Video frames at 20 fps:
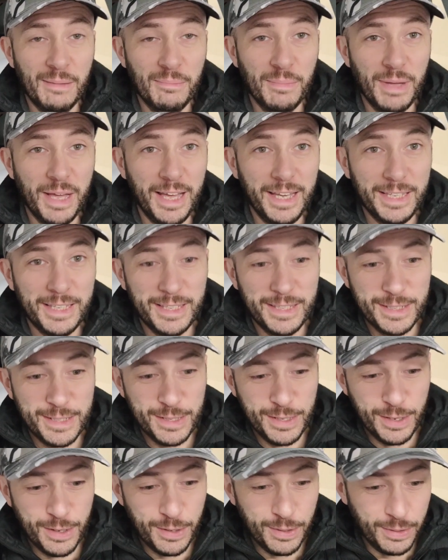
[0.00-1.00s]
I'm back.
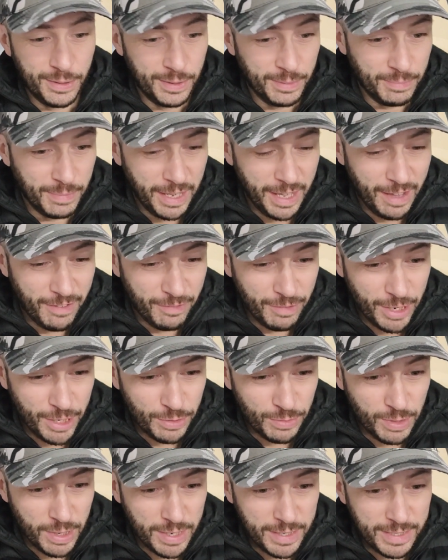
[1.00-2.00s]
So my
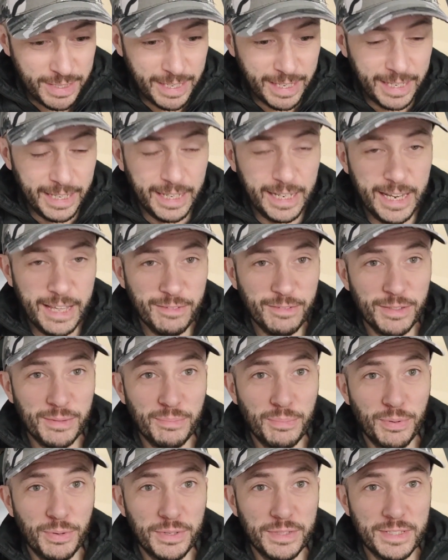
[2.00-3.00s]
average was
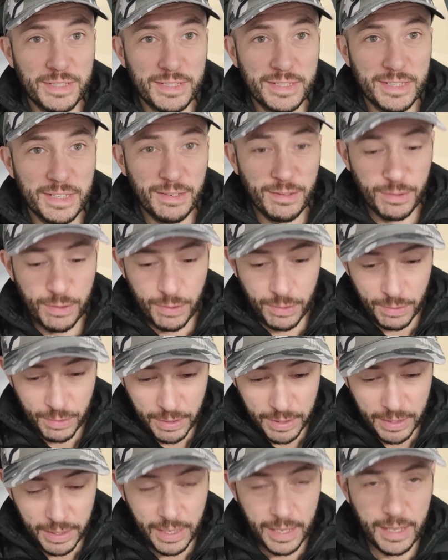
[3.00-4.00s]

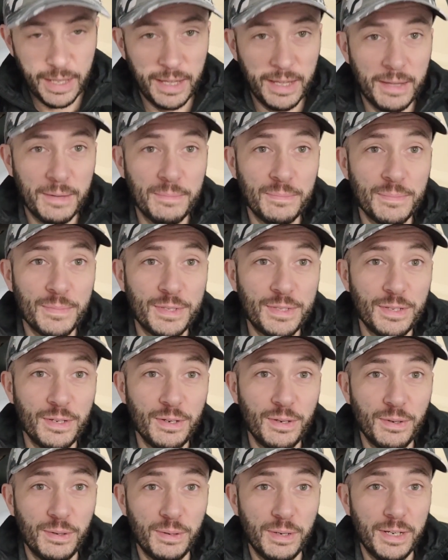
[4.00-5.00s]
11.0.
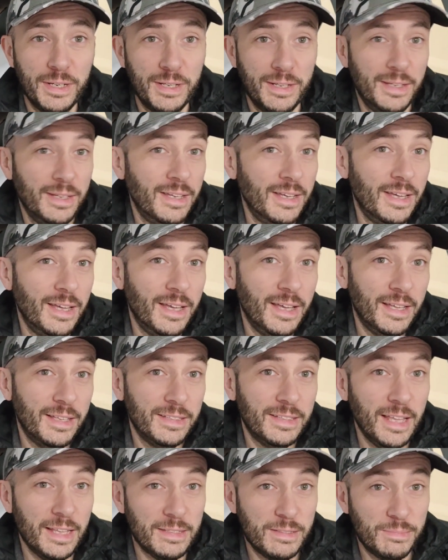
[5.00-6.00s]
So
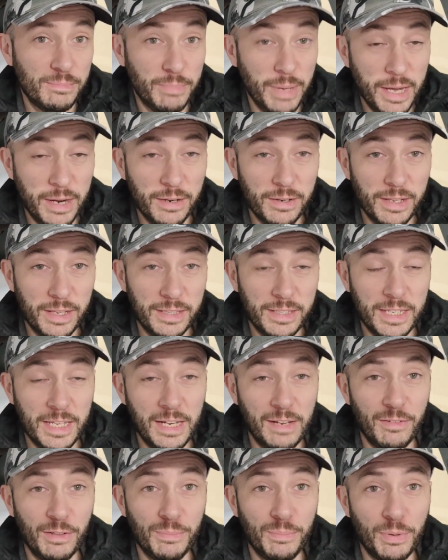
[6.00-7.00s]
that's better than the
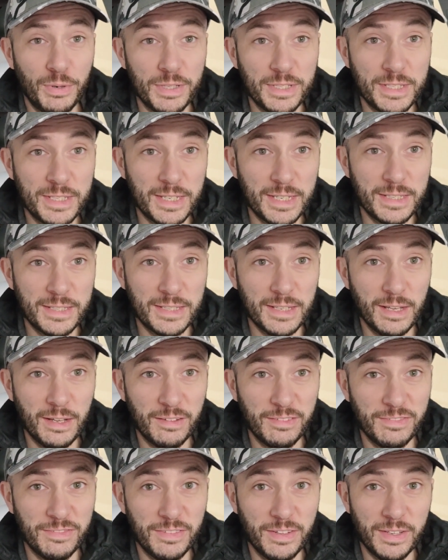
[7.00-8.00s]
11.6
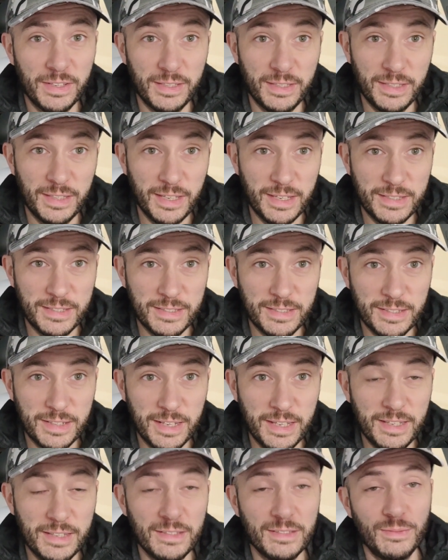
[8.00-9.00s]
of
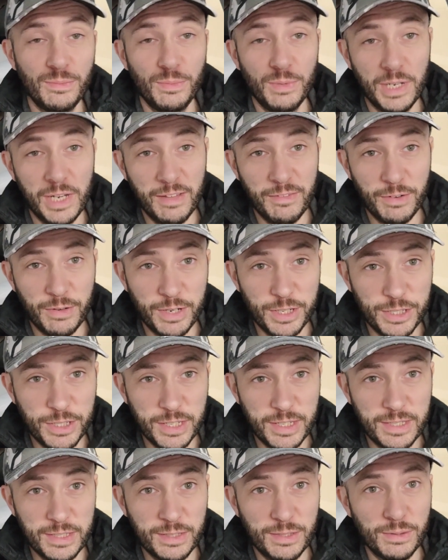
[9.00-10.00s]
yesterday. We'll average
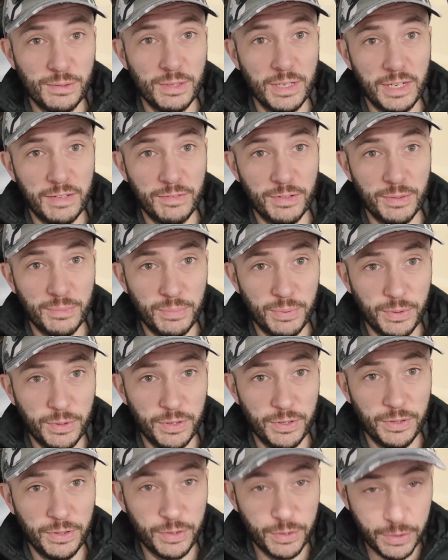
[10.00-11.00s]
this to
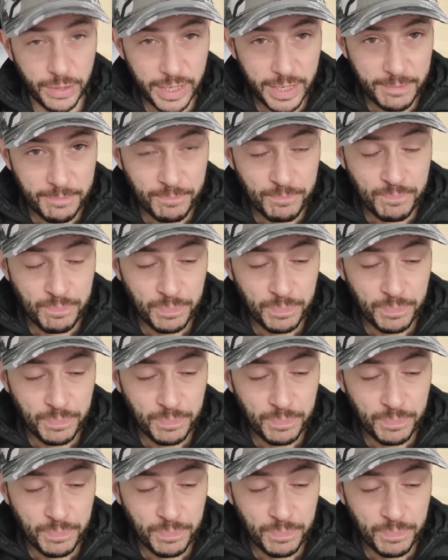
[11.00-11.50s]
11.3.